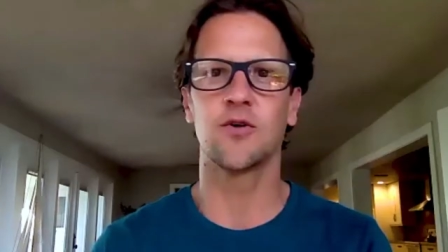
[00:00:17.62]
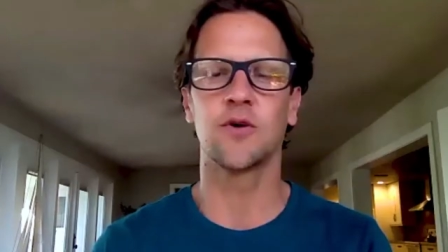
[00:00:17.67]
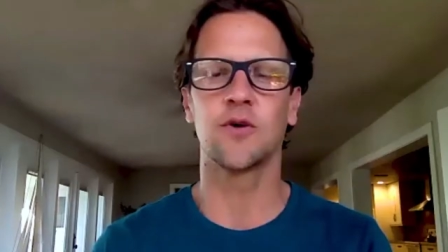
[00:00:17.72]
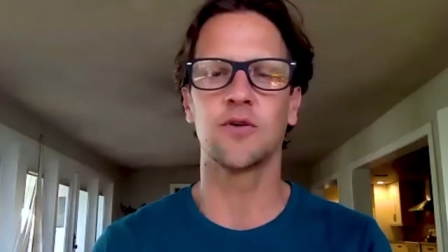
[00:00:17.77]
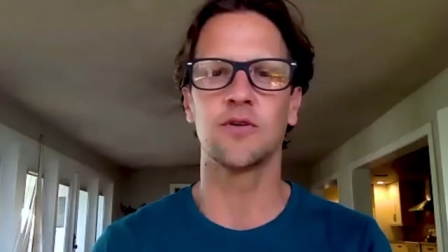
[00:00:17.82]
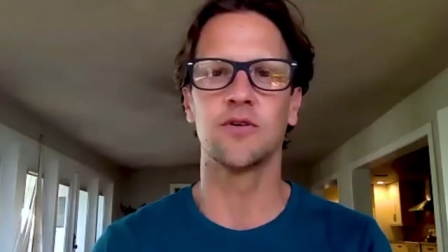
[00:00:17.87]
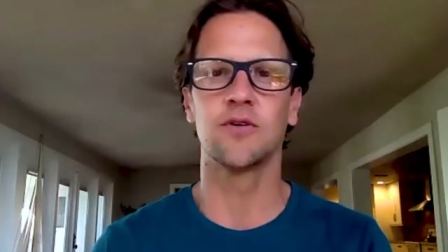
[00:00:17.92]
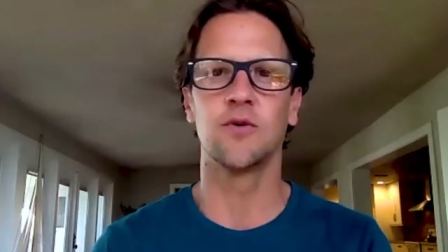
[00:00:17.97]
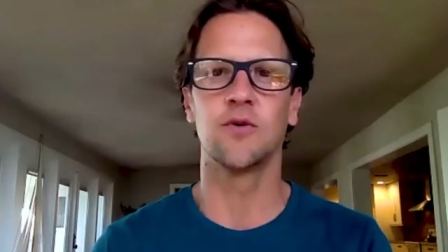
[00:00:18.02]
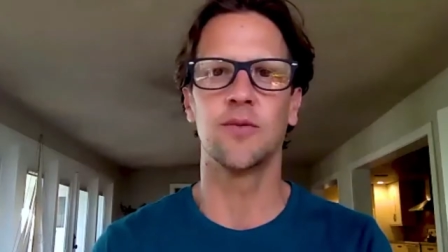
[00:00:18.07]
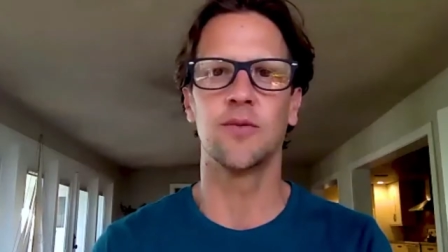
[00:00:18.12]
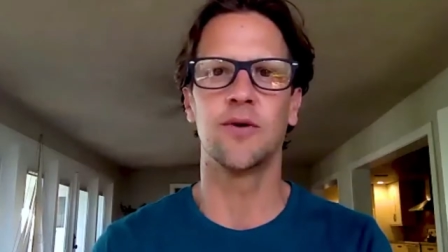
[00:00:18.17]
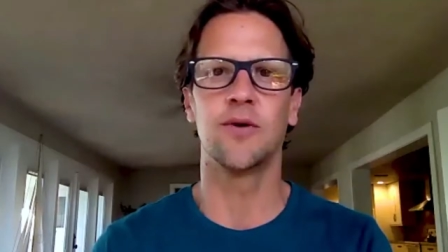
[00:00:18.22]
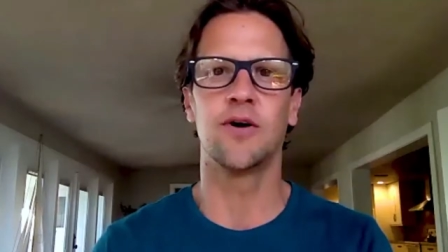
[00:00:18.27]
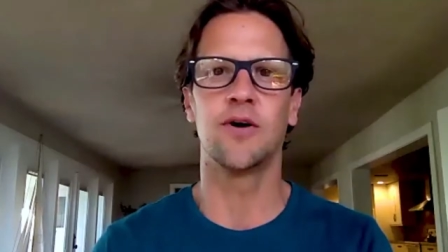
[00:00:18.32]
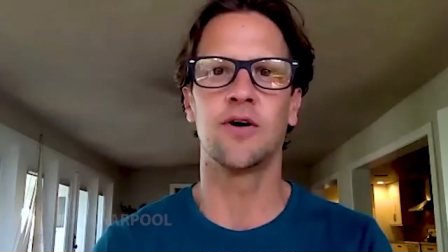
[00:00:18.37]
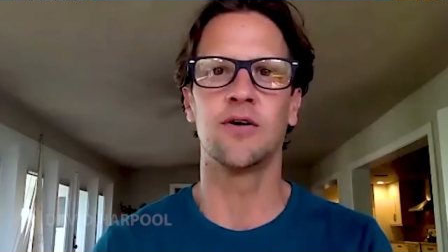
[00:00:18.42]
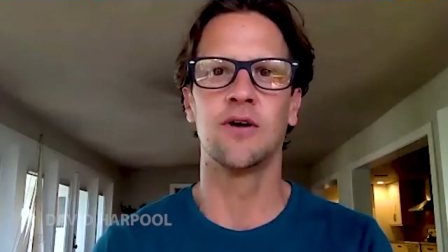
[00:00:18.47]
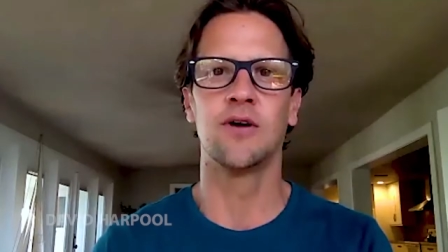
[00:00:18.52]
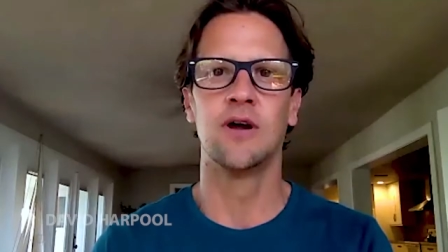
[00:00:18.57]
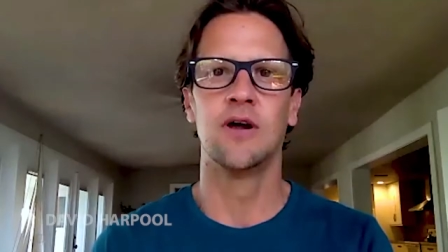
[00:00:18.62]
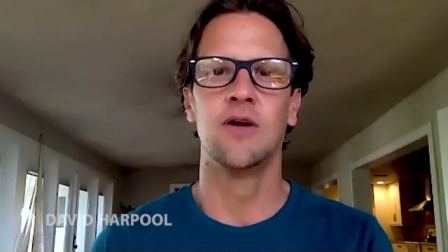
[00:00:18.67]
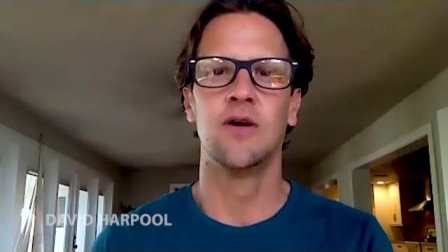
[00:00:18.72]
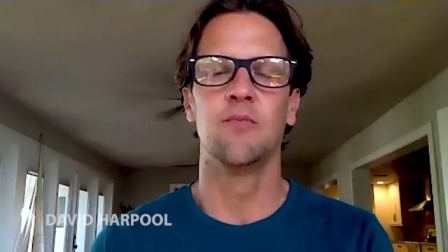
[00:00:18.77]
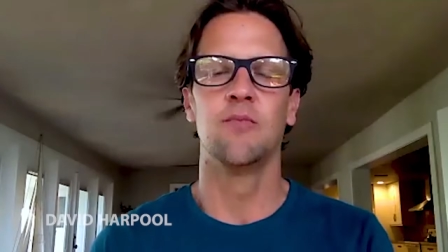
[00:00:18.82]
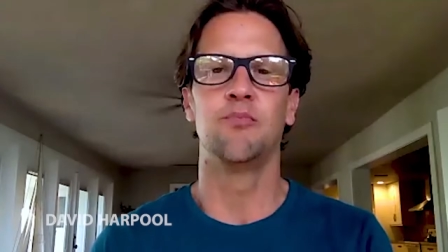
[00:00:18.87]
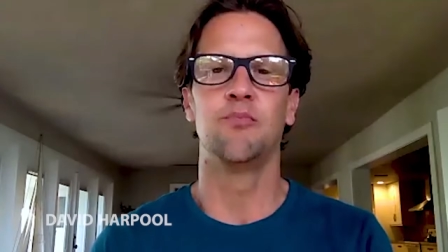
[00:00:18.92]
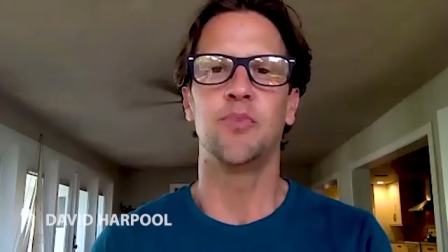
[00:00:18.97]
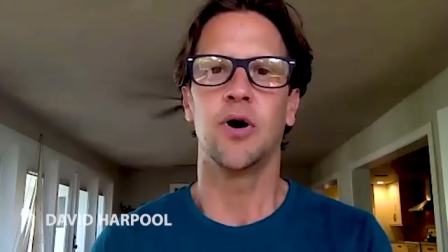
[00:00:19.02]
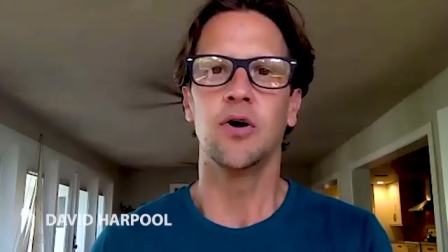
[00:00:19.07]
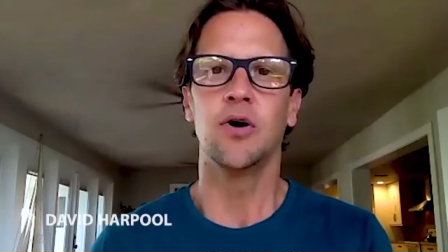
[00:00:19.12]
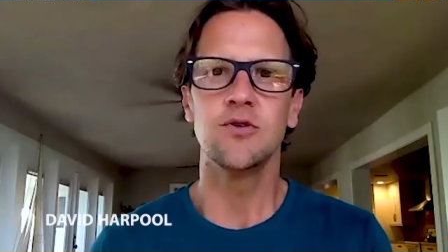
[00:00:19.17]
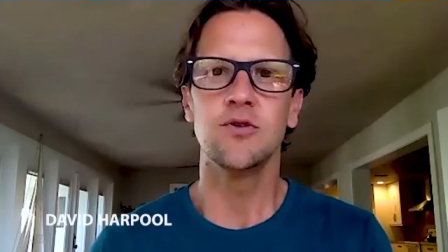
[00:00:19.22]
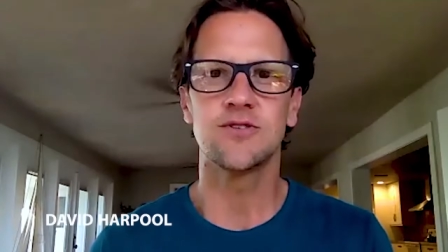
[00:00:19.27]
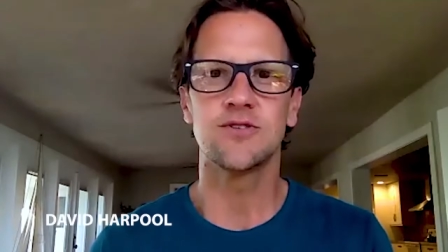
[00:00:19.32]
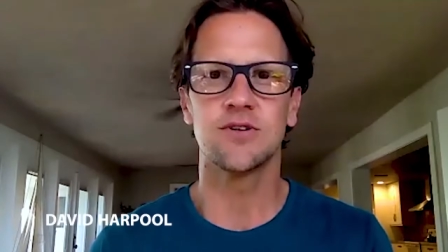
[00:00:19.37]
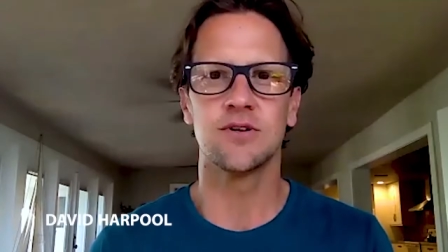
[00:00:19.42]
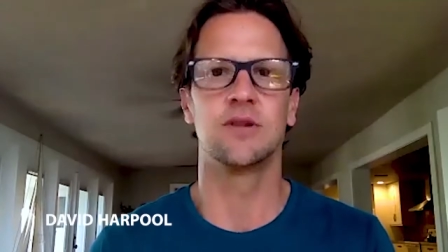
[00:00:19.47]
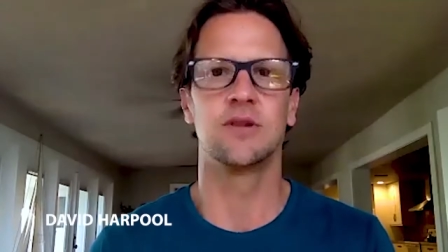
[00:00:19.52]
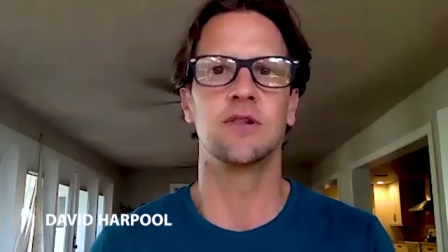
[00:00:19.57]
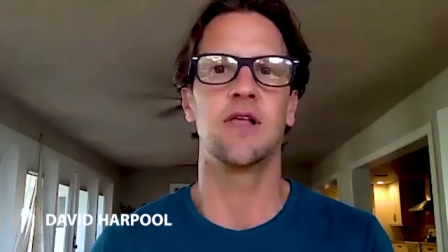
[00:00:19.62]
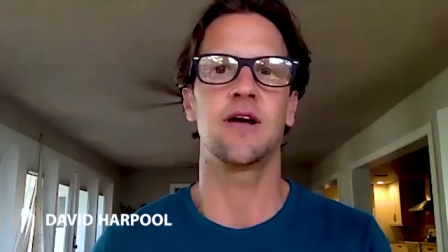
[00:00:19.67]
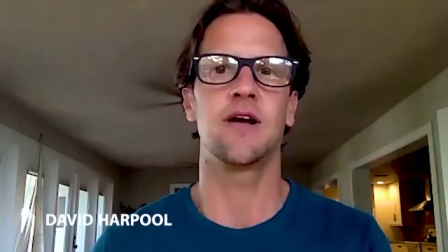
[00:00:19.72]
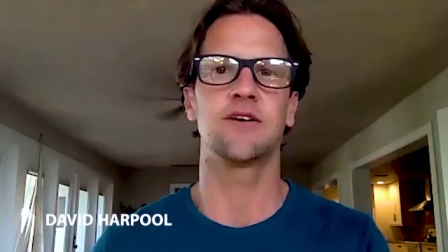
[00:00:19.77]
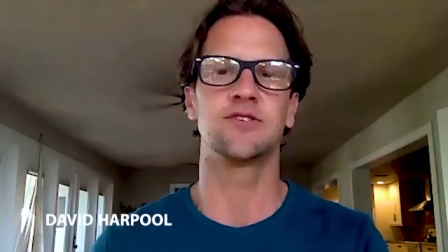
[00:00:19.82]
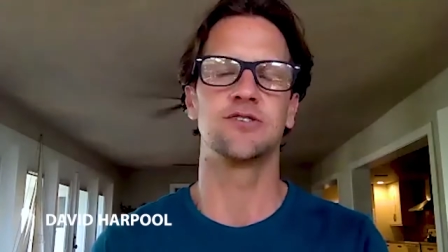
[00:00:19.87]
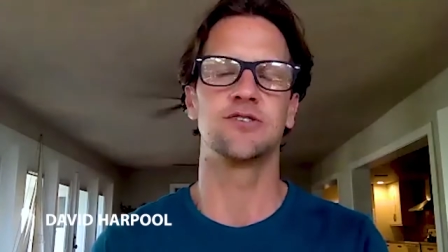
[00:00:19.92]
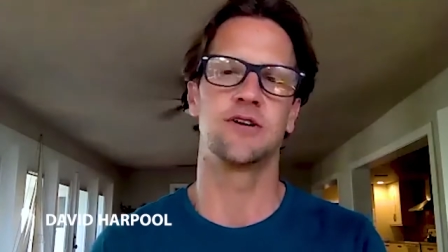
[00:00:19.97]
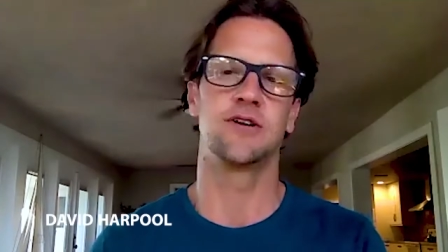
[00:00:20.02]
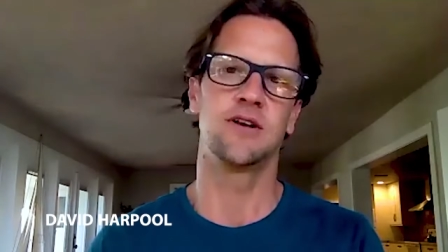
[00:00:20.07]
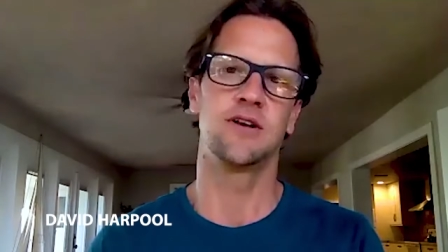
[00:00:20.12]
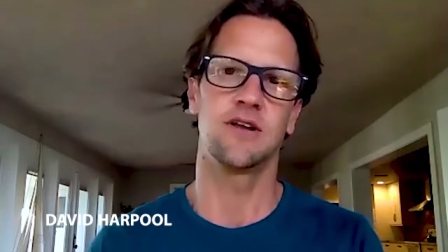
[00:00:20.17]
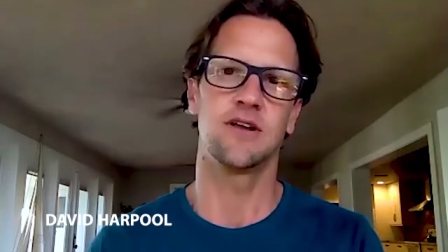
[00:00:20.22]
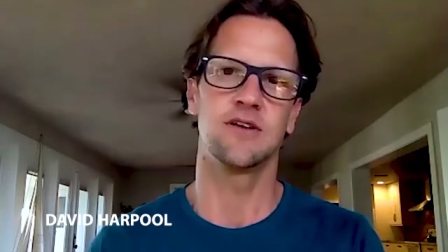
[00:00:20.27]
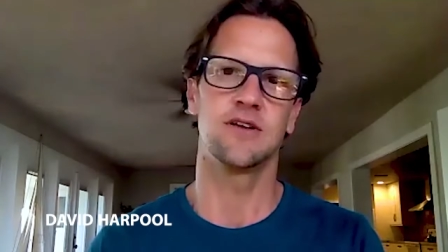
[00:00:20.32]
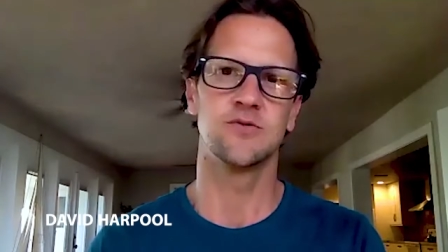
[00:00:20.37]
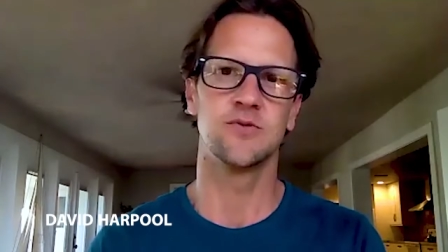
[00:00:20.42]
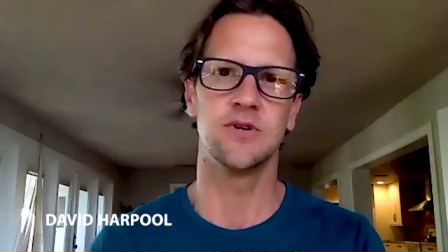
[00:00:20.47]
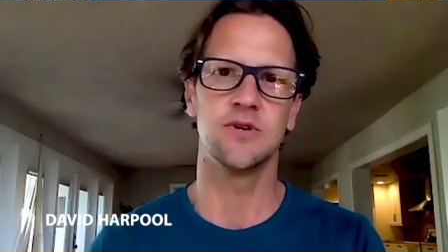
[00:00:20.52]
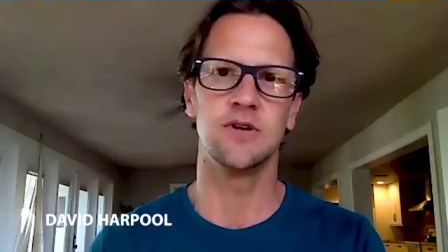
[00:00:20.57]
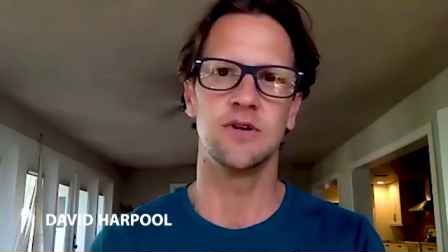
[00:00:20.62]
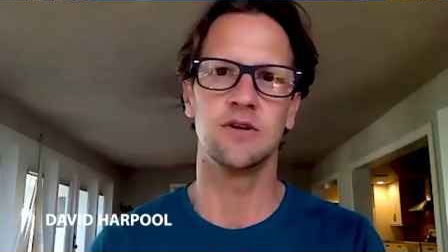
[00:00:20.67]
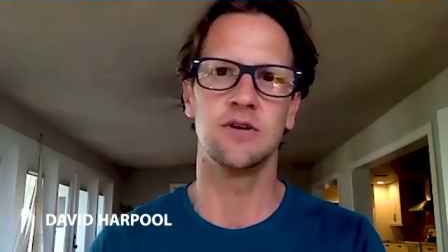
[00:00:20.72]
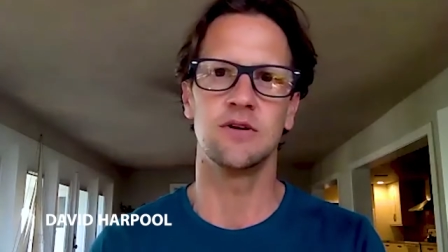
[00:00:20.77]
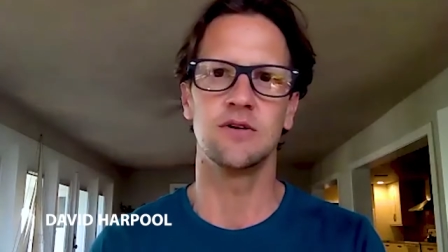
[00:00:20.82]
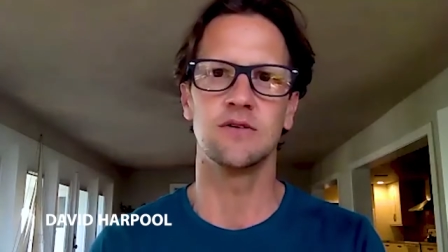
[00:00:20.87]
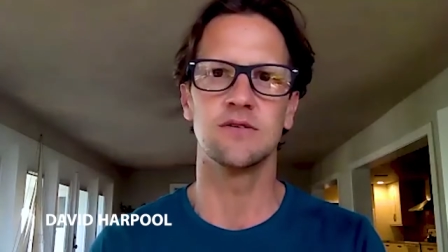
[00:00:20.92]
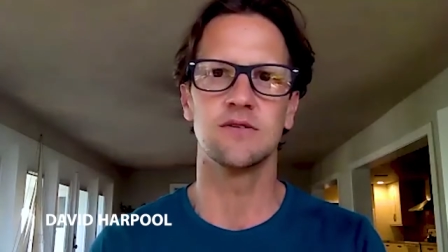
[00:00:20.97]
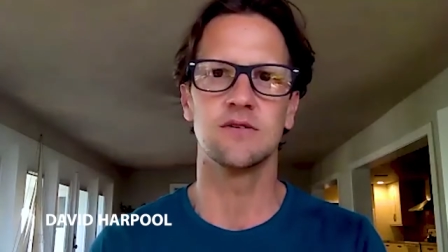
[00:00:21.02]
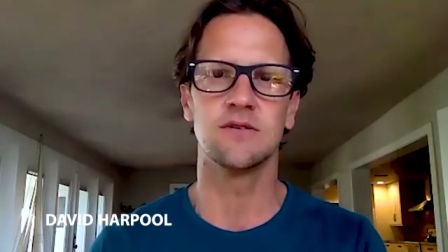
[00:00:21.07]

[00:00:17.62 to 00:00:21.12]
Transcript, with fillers: quick little webinar post election, as we